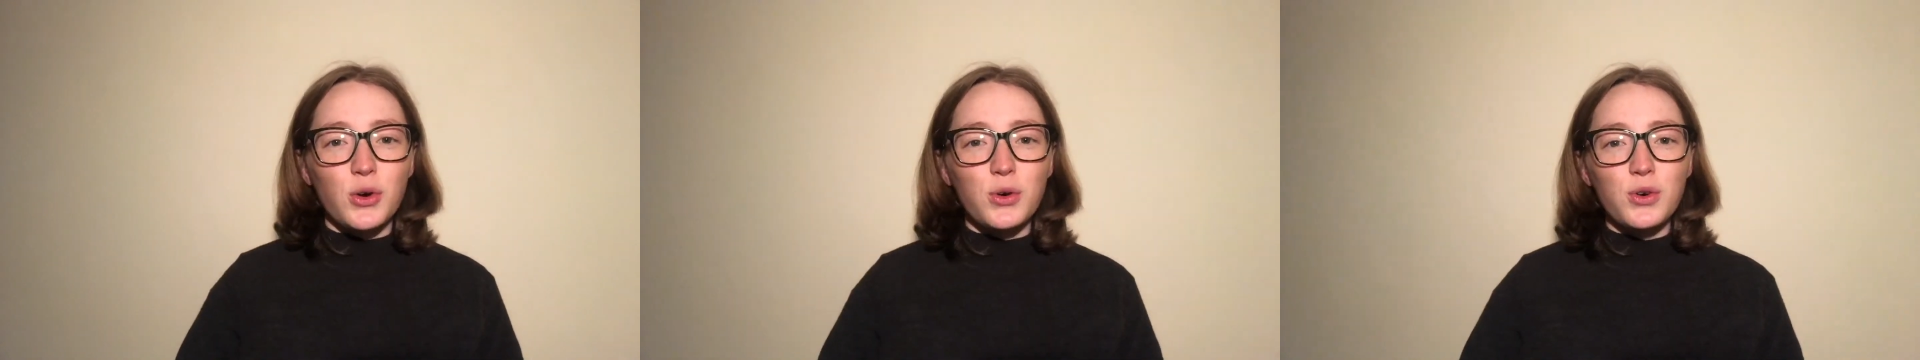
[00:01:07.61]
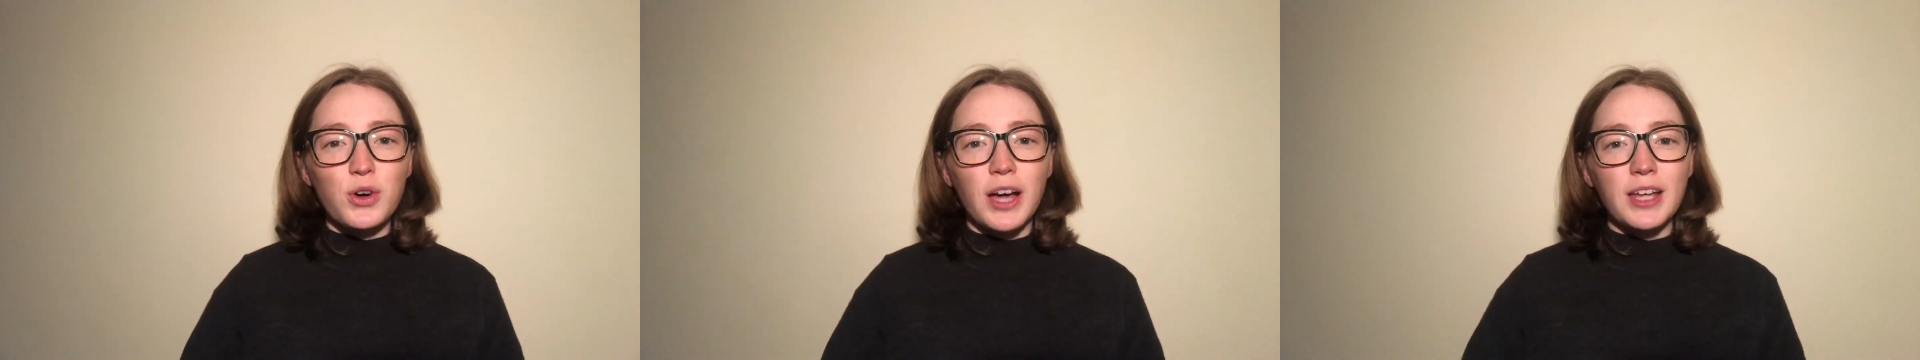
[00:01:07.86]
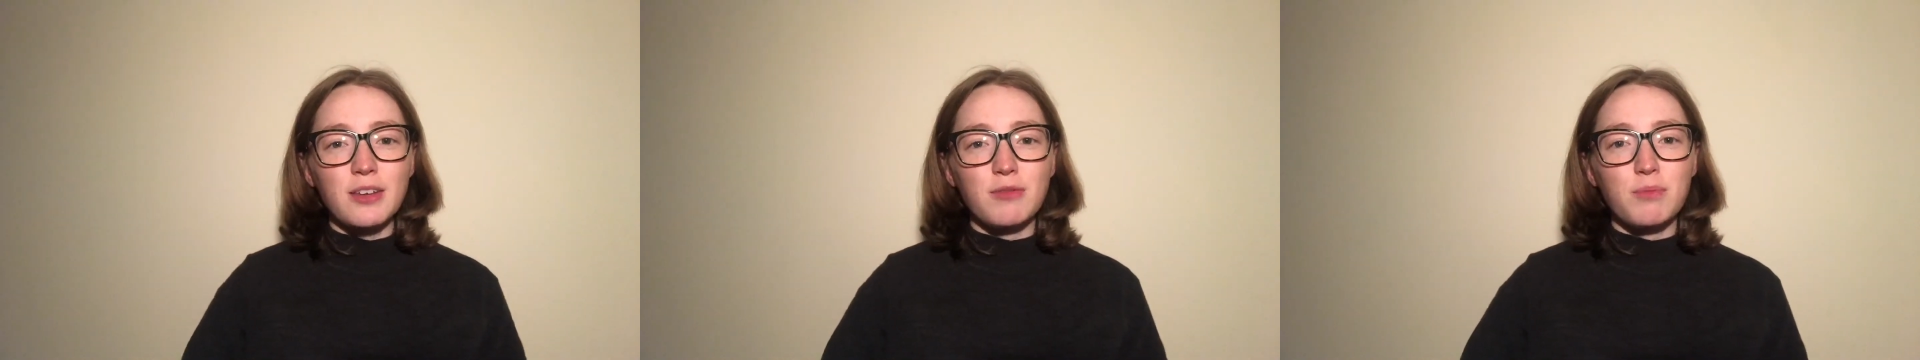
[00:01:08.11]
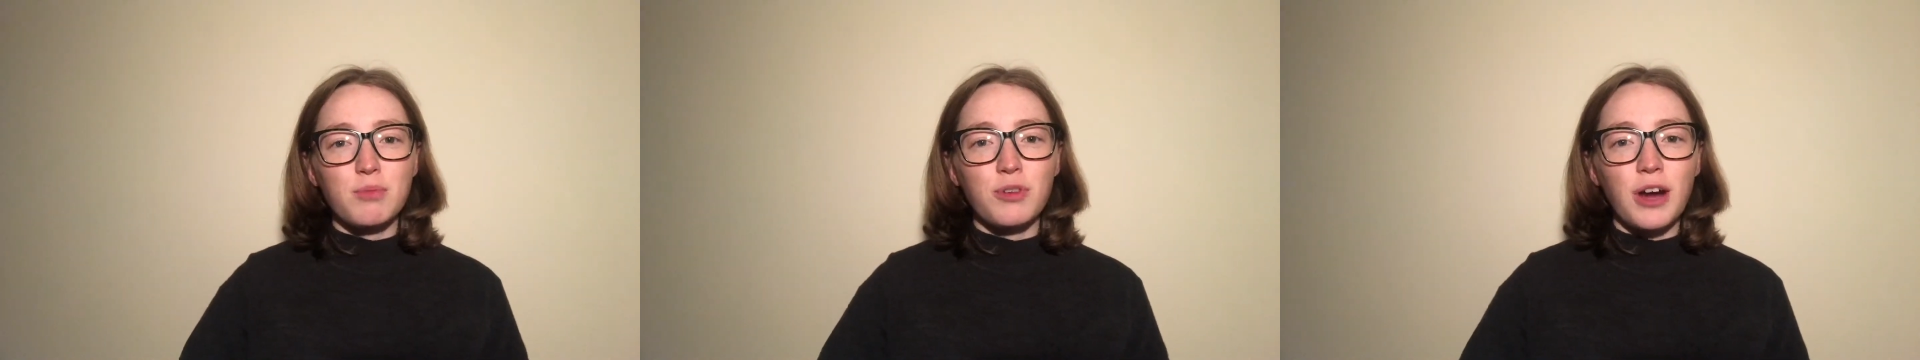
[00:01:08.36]
all kind
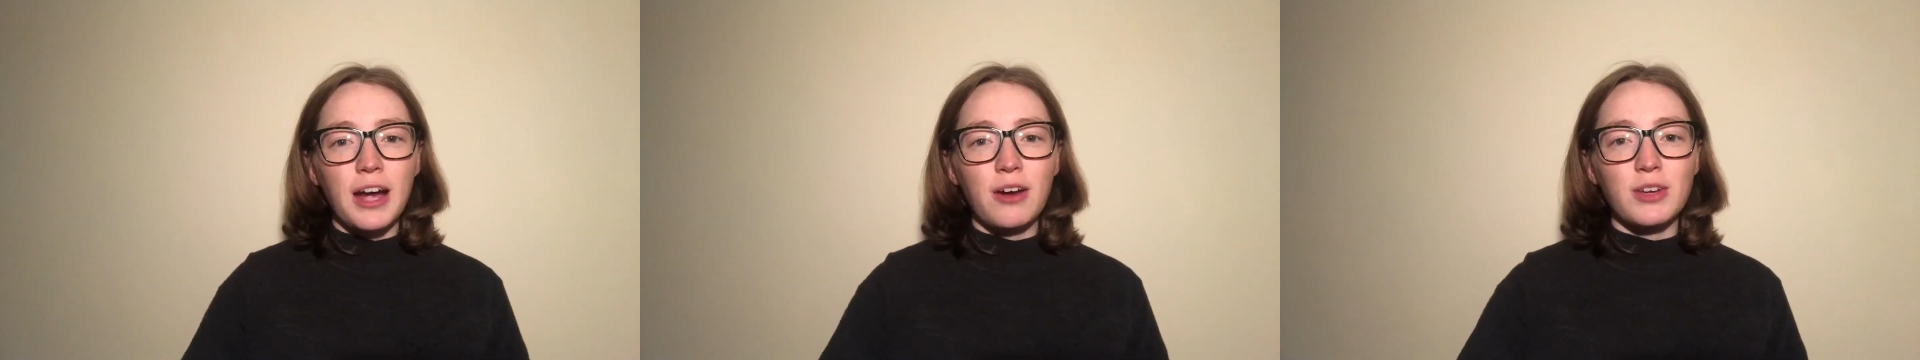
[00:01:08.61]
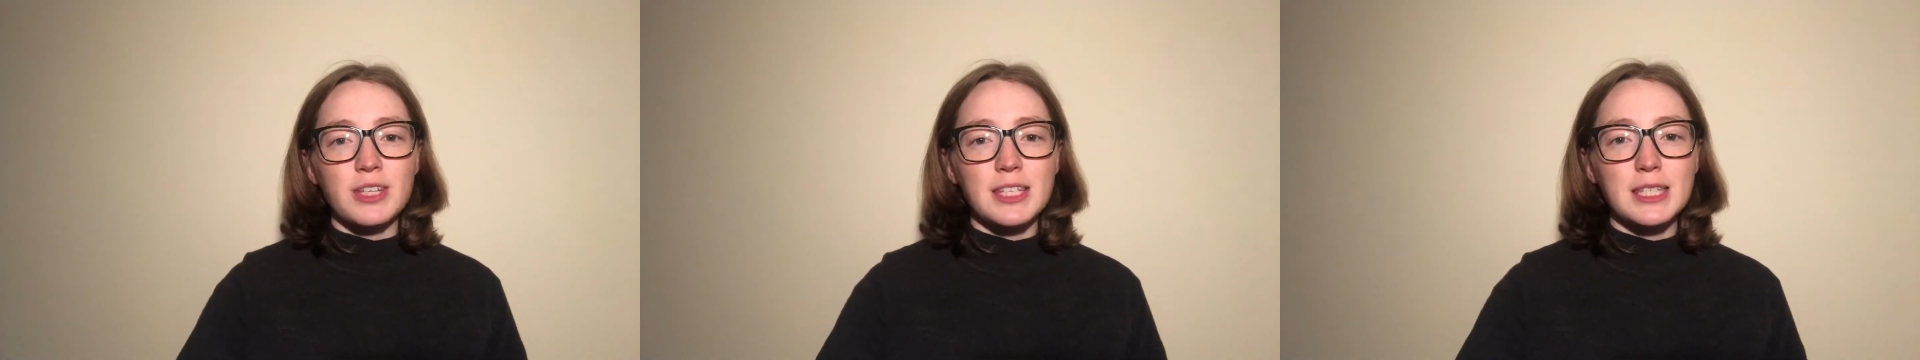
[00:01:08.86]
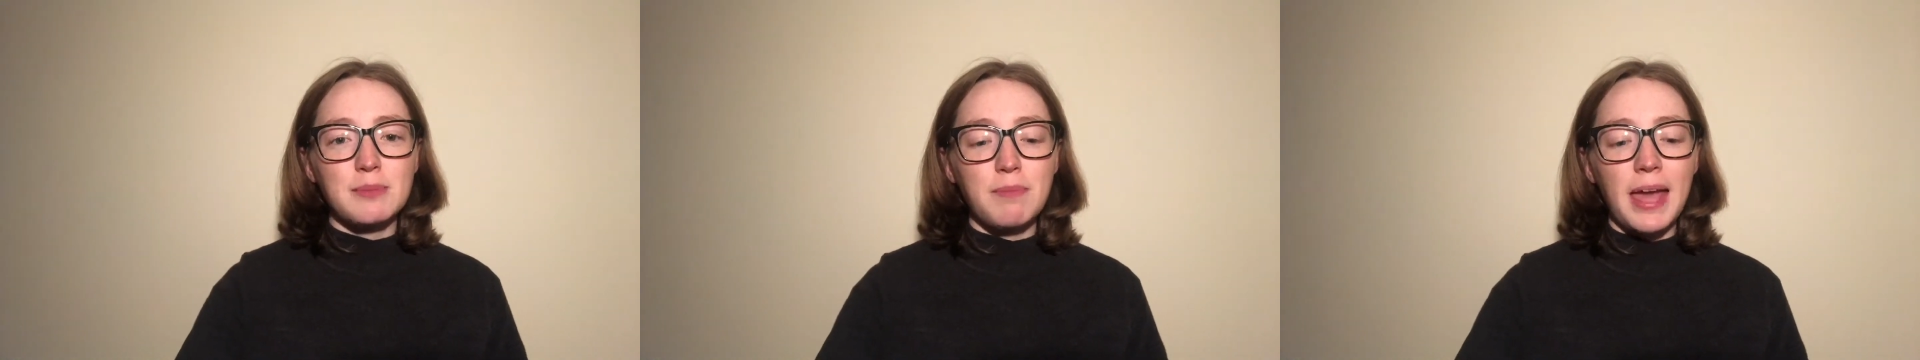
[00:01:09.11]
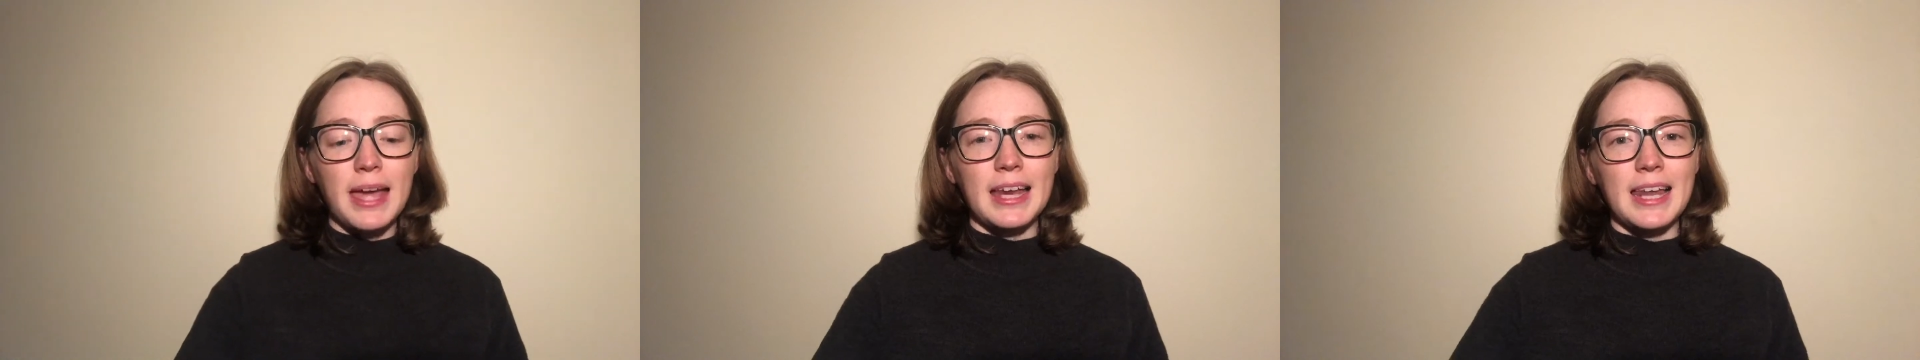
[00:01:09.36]
of brown and
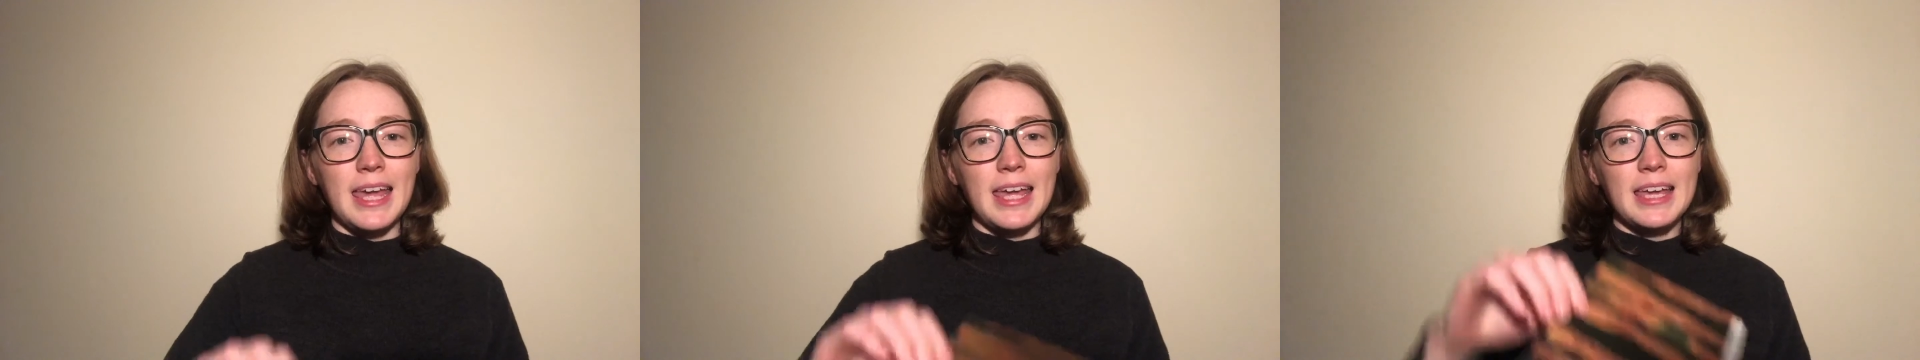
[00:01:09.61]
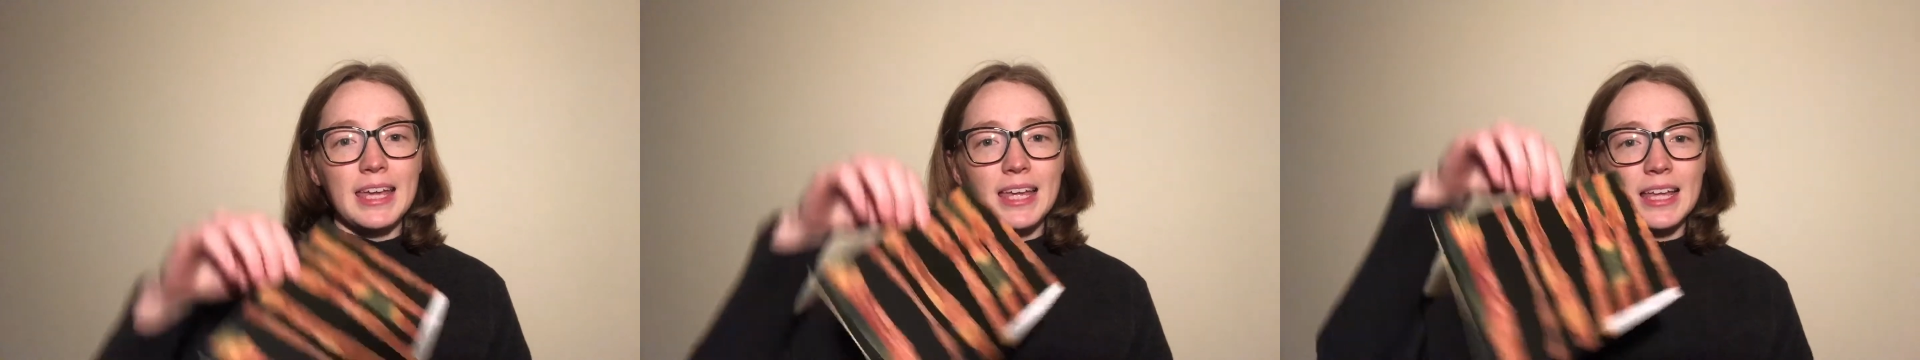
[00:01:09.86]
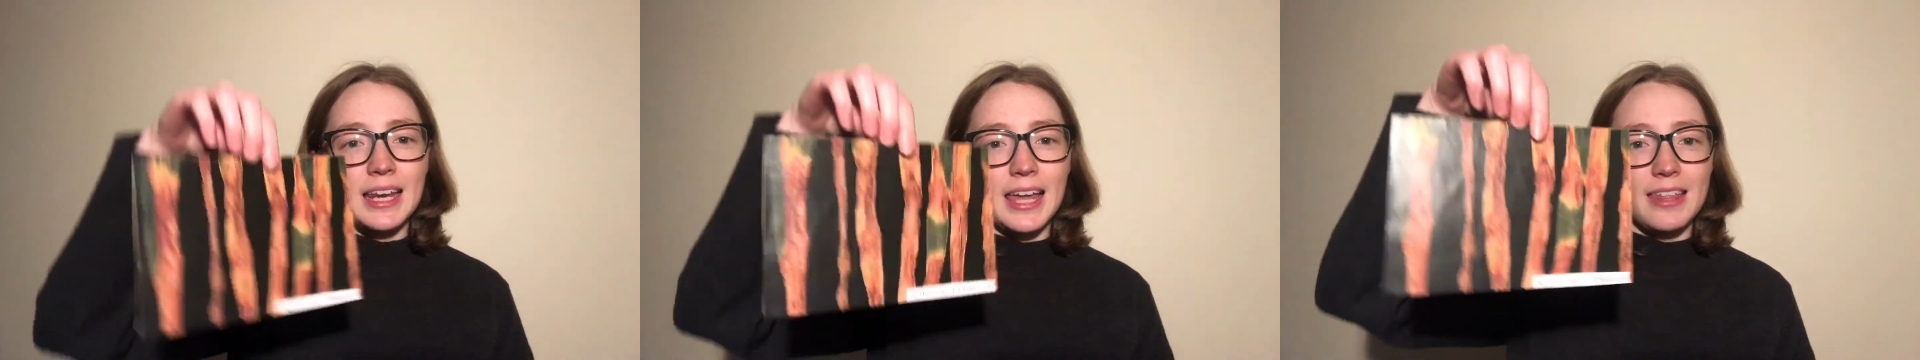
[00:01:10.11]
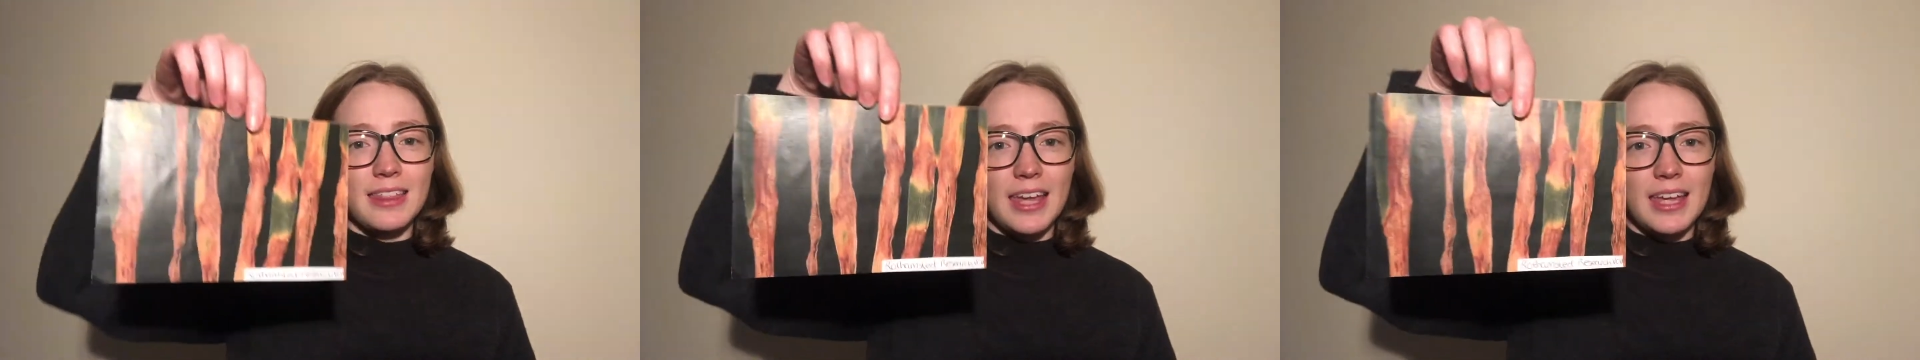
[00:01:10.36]
speckly
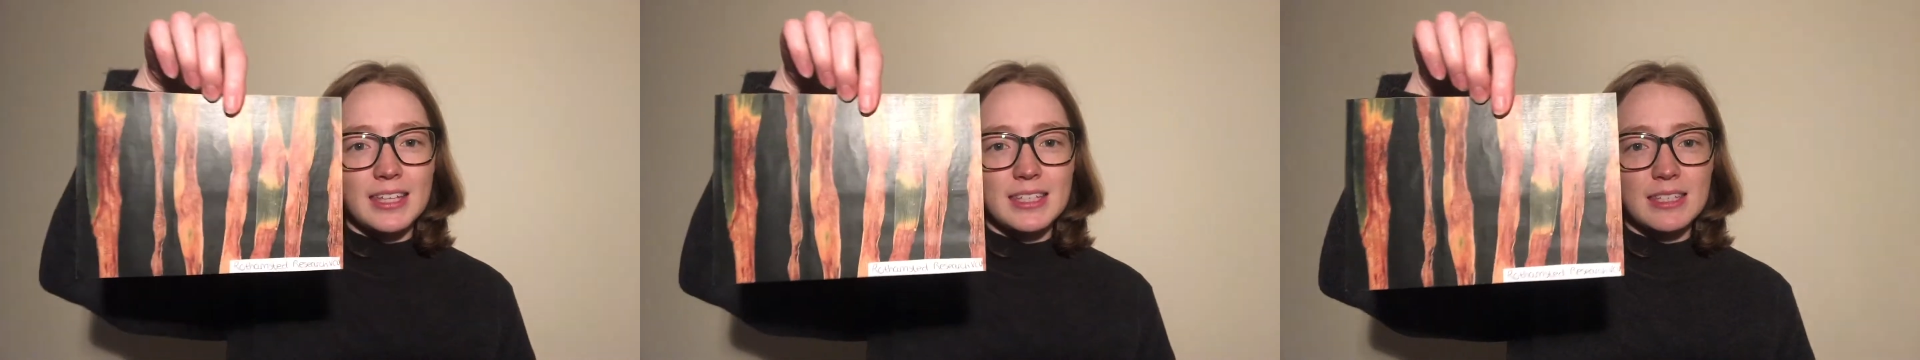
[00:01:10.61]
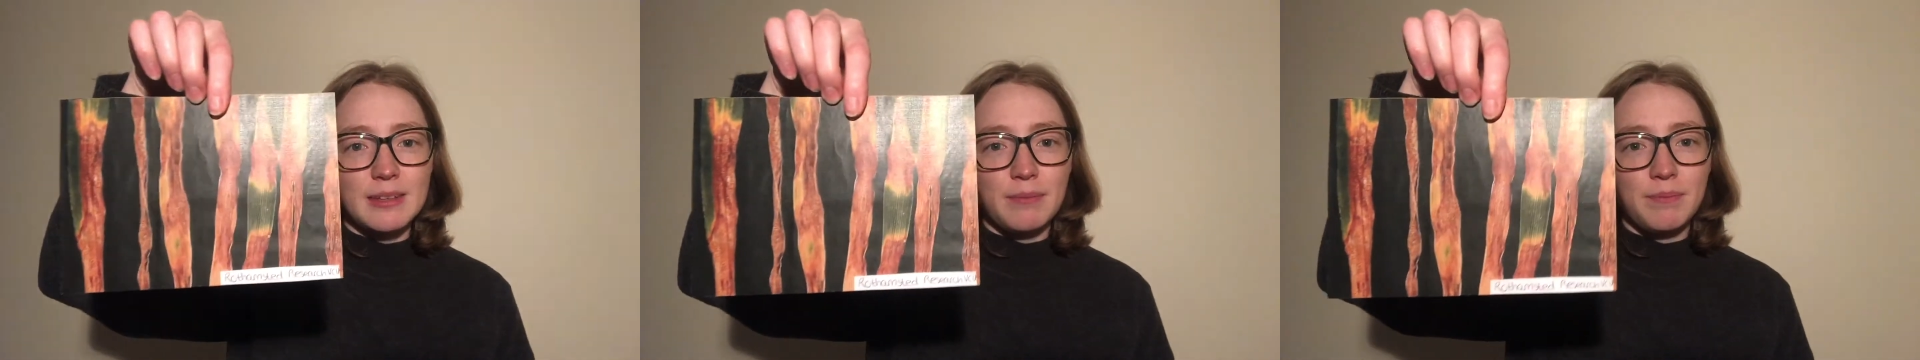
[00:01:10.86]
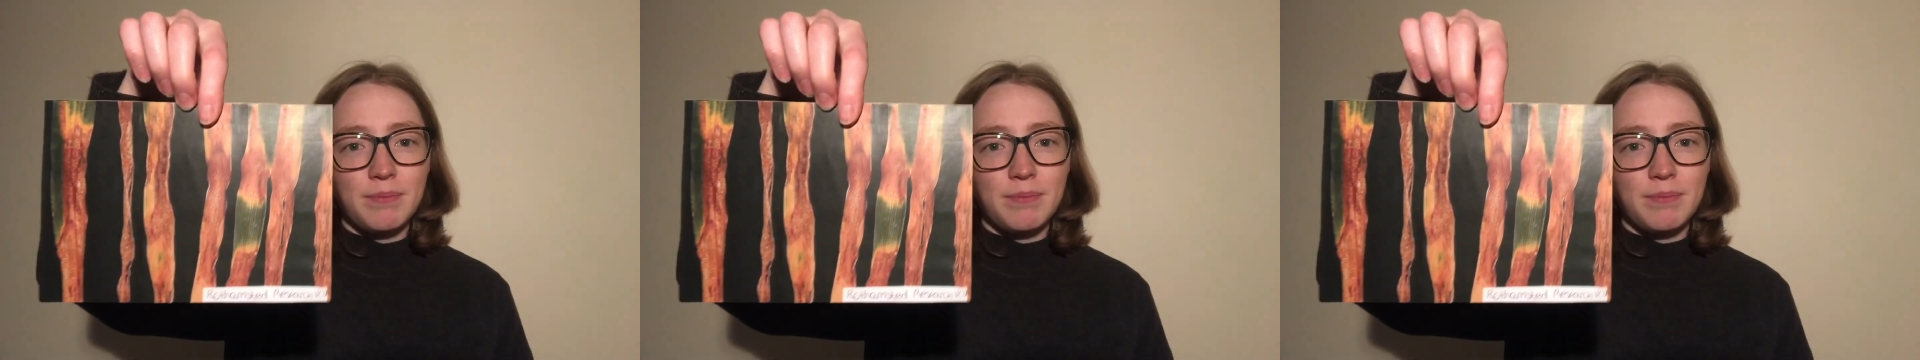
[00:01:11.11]
like this.